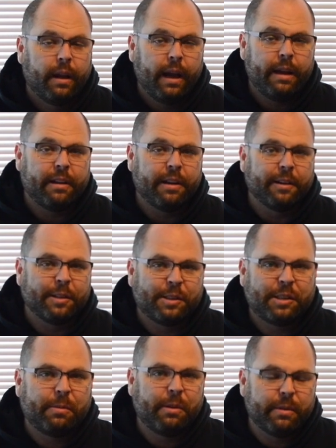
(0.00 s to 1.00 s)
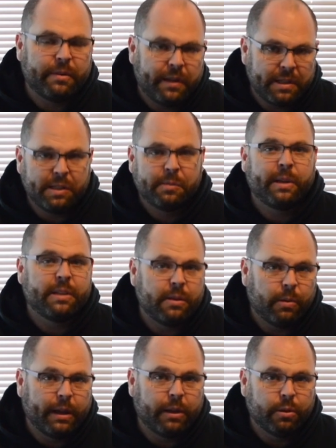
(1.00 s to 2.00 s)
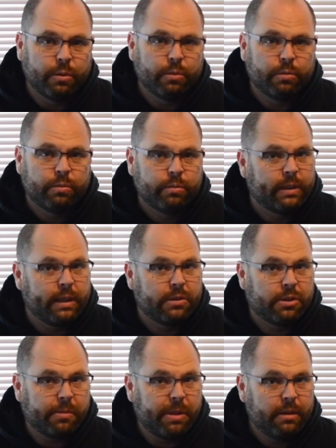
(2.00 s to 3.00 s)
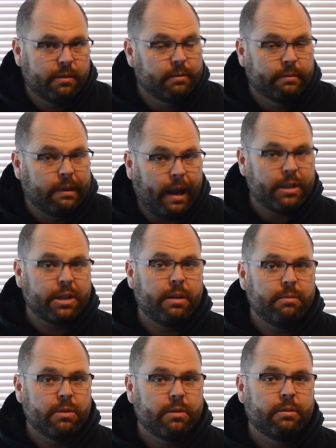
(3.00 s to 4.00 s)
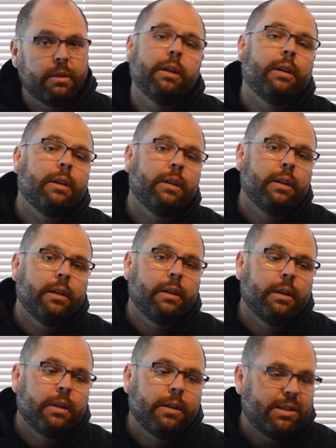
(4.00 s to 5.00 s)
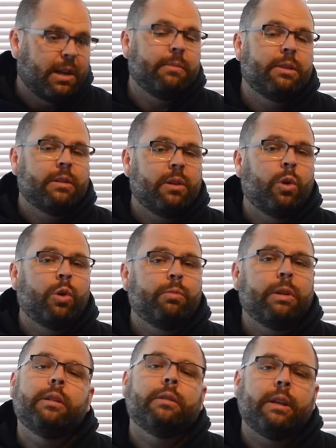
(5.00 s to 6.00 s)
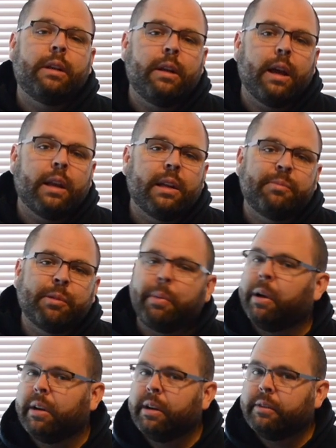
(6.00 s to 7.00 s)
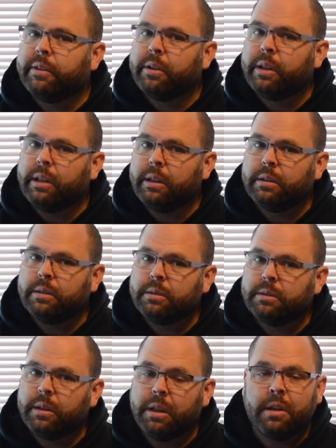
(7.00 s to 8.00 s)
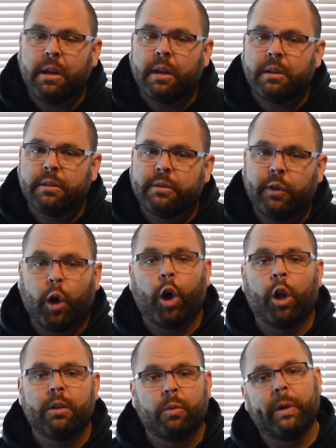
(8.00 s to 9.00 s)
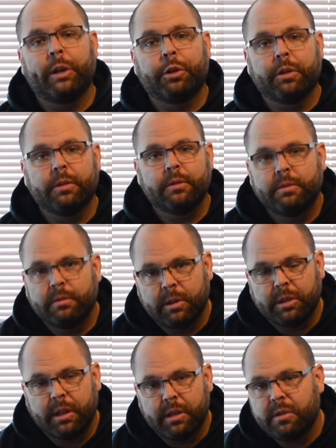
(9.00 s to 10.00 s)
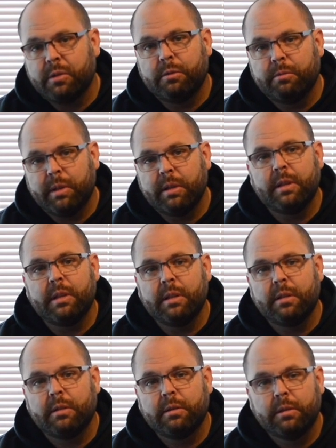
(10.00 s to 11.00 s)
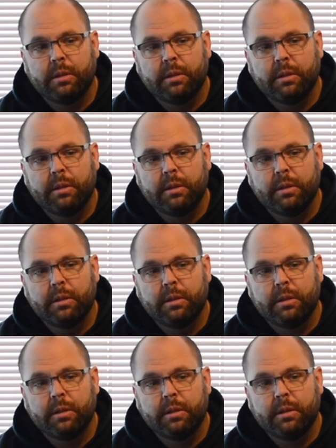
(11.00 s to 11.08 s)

Hey there, it's Jimmy with Schmancy Wino. That's Jimmy, not James. James is home in Indiana preparing for the Indiana fall and winter, which I assume means he's